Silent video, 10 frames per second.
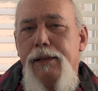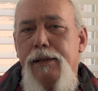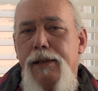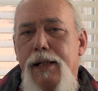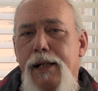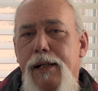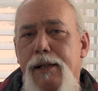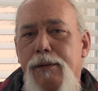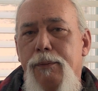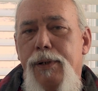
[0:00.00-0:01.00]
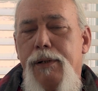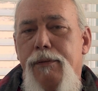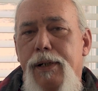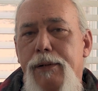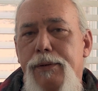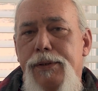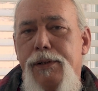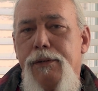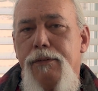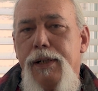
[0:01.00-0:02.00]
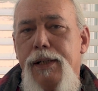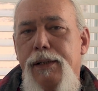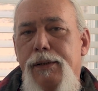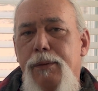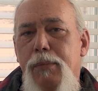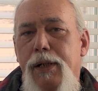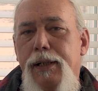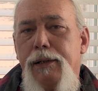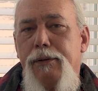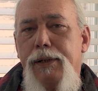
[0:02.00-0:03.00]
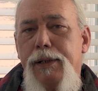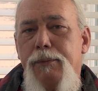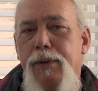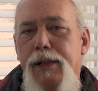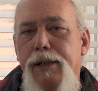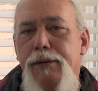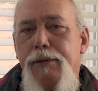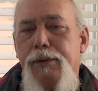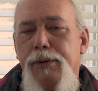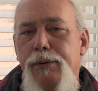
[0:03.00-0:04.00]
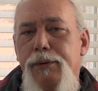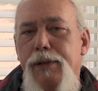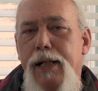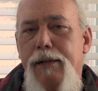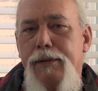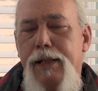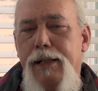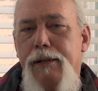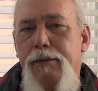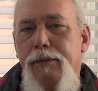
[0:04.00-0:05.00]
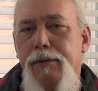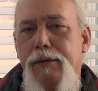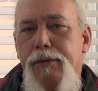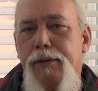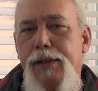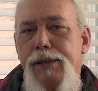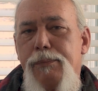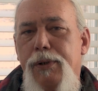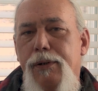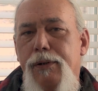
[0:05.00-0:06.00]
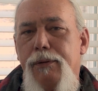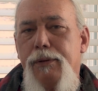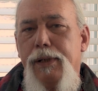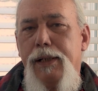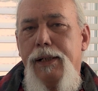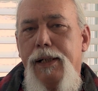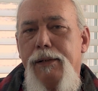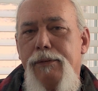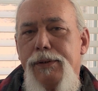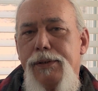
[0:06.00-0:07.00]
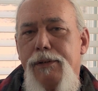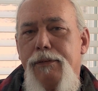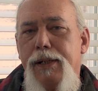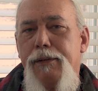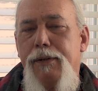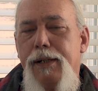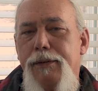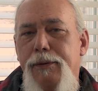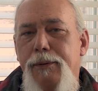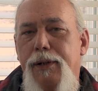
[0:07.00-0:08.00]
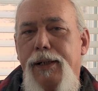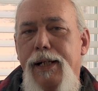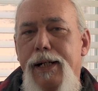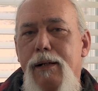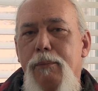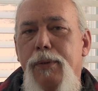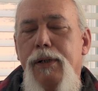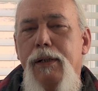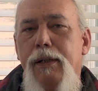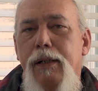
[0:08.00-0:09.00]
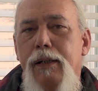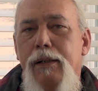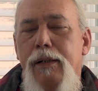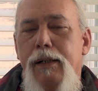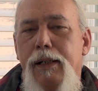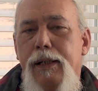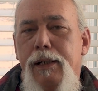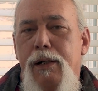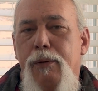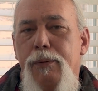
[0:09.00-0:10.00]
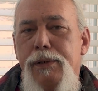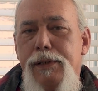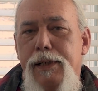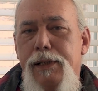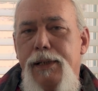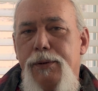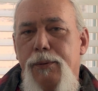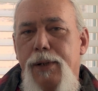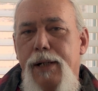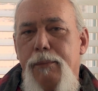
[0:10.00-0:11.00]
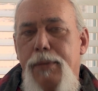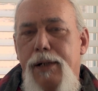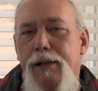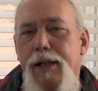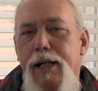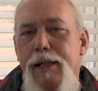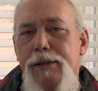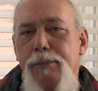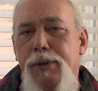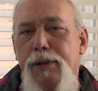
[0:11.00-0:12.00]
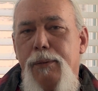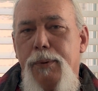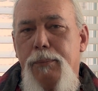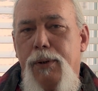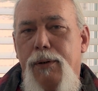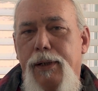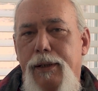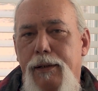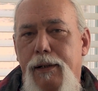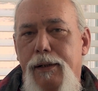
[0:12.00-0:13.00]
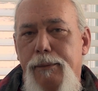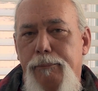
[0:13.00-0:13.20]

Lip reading: and 9, whenever they was surveying to bring a greenway through downtown Greensboro, and they was surveying right through our camp. And I always said they tore down Paradise and put up a parking lot.